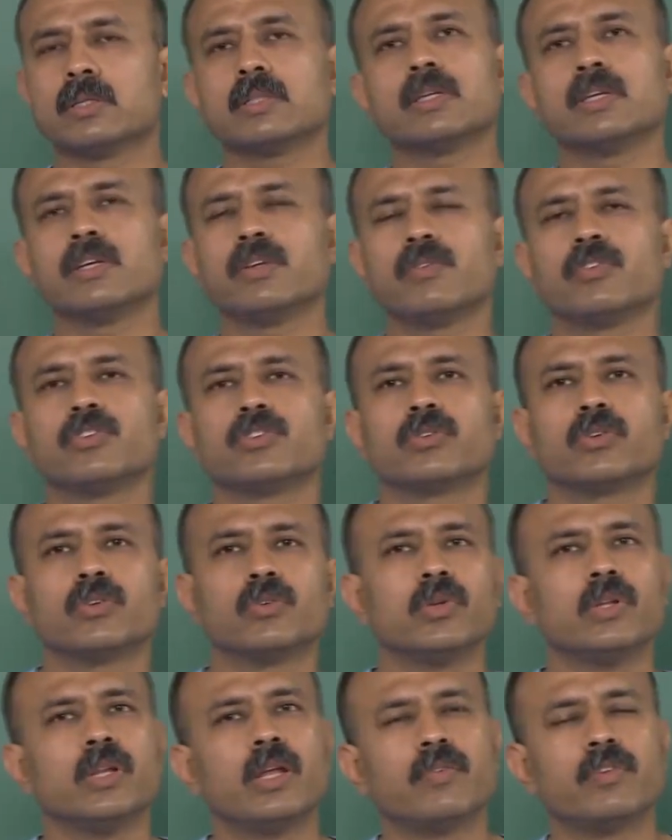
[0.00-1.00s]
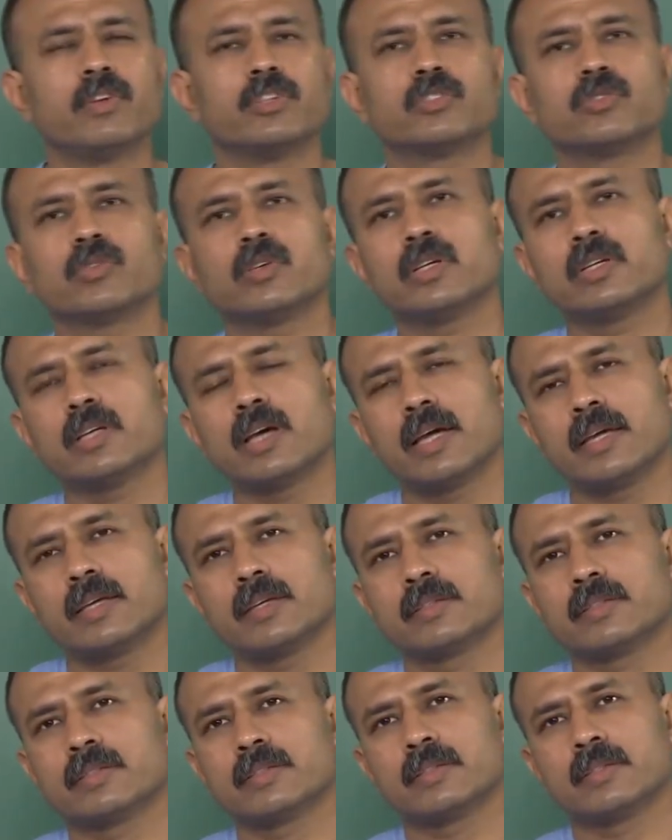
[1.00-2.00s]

this individual will eventually die,